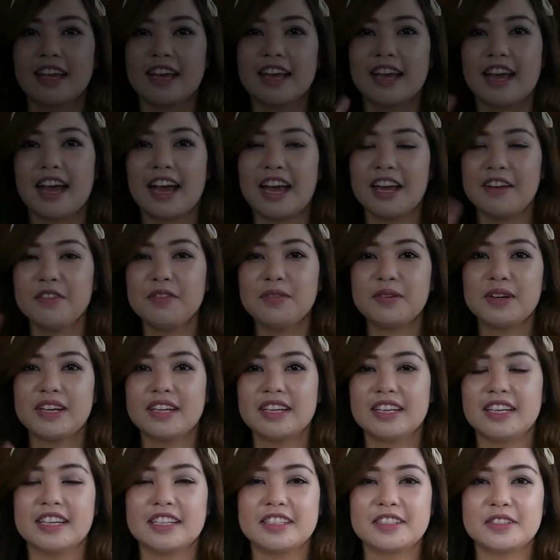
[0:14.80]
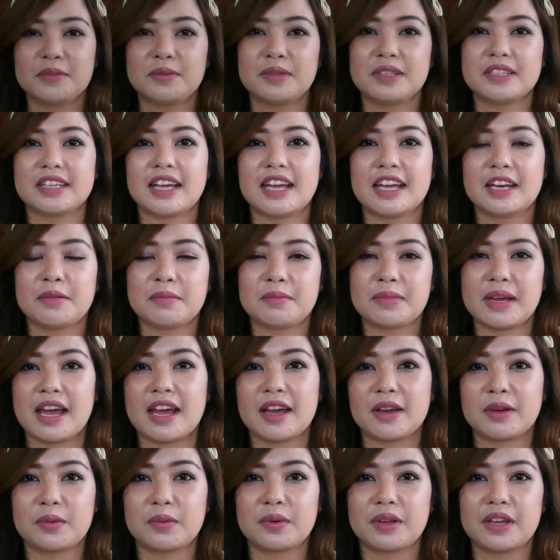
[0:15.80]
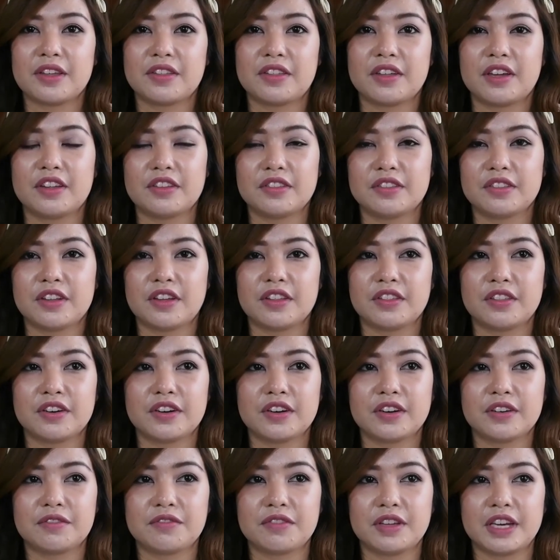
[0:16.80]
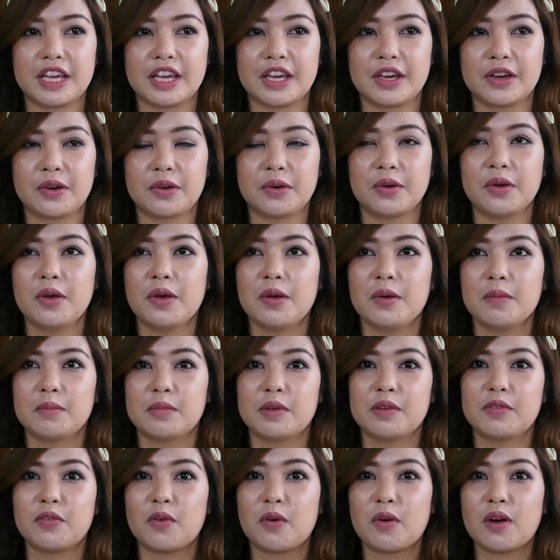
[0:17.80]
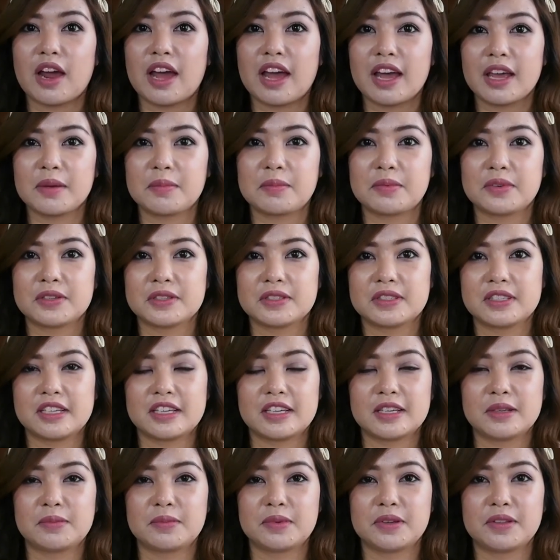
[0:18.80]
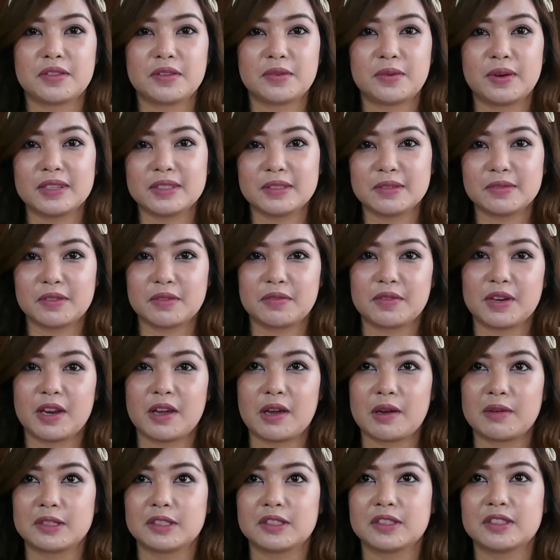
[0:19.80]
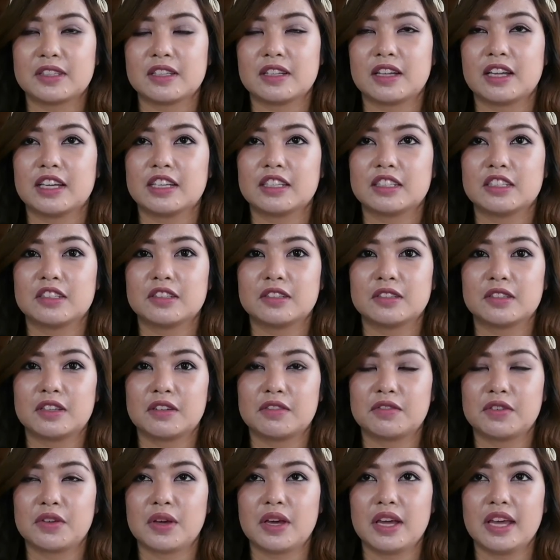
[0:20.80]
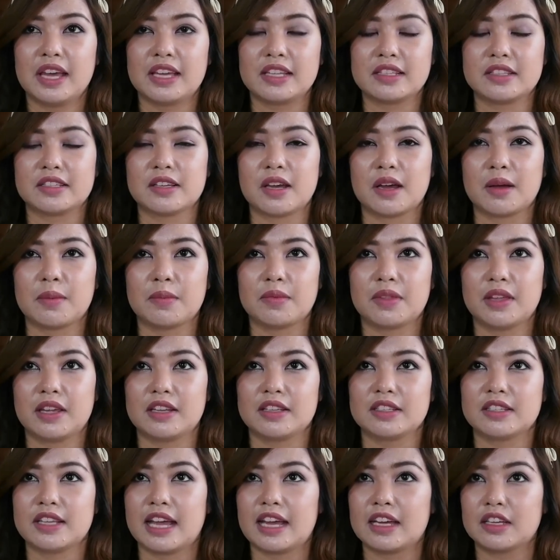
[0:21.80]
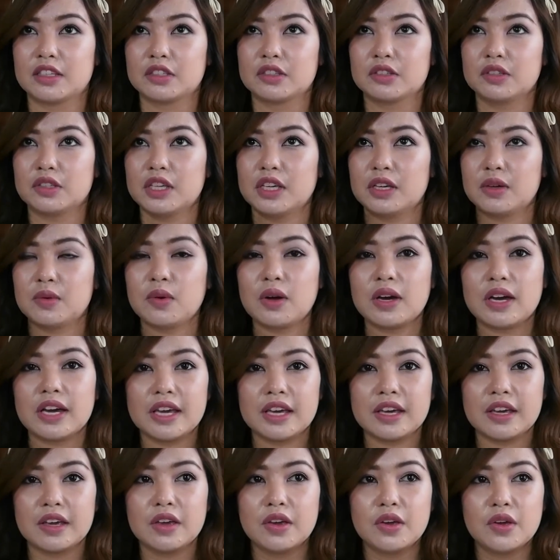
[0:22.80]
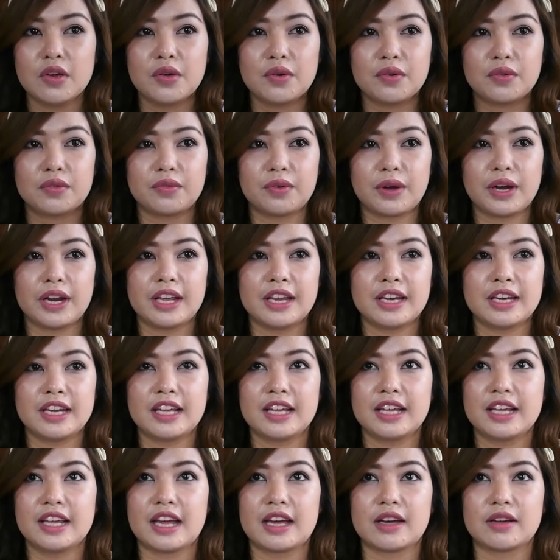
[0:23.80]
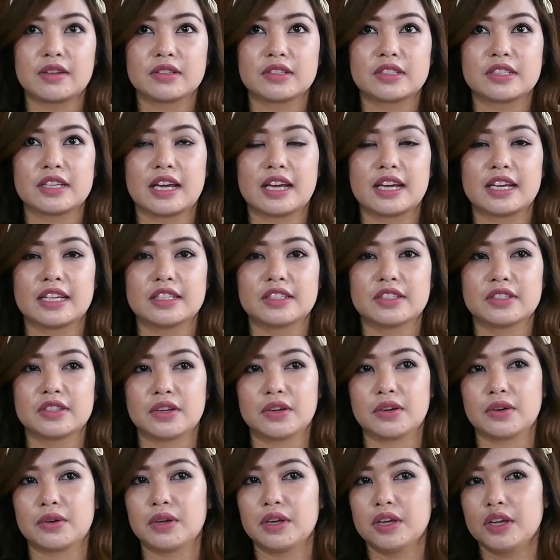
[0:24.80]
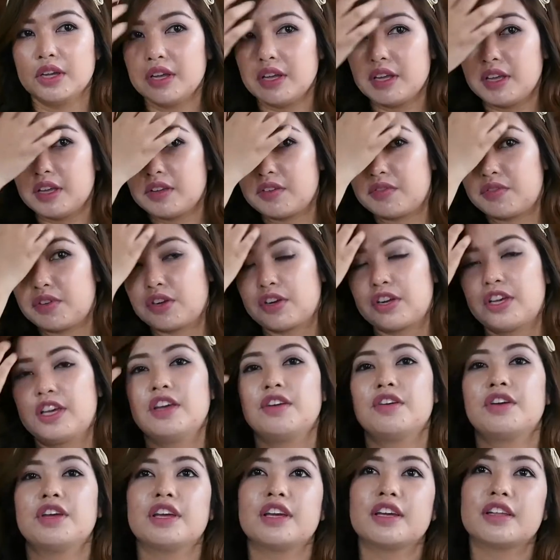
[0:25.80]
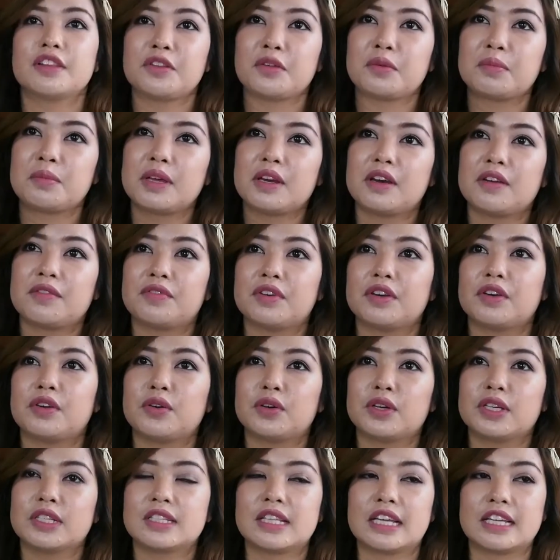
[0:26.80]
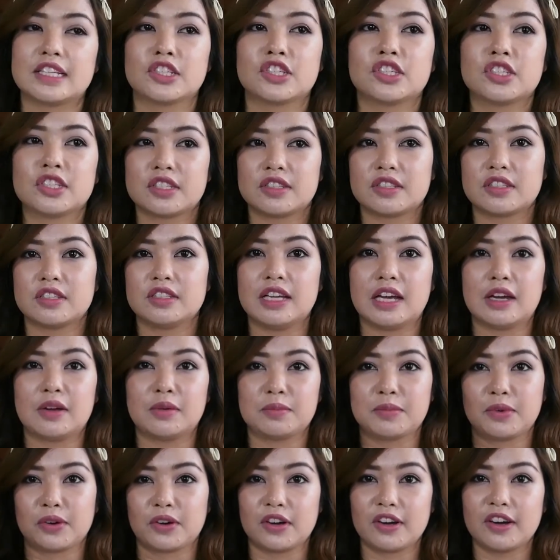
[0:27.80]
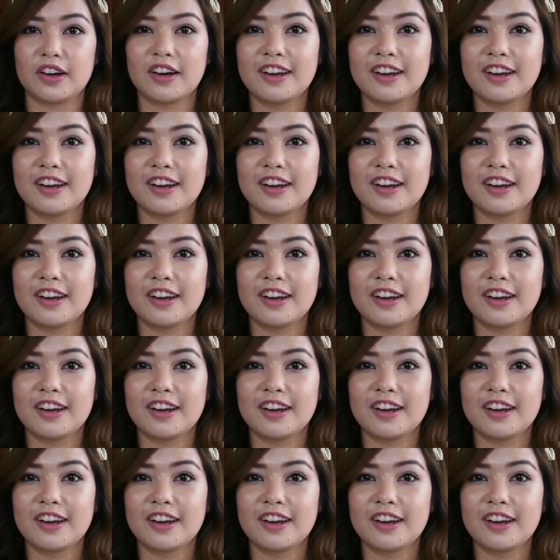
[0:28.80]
Hi everyone, it's Lisa and I'm back with another video. Before I proceed with the rest of the video, I'd just like to give you a heads up that it's actually quite rainy outside, so if you're hearing a little bit of a noise, that's just the downpour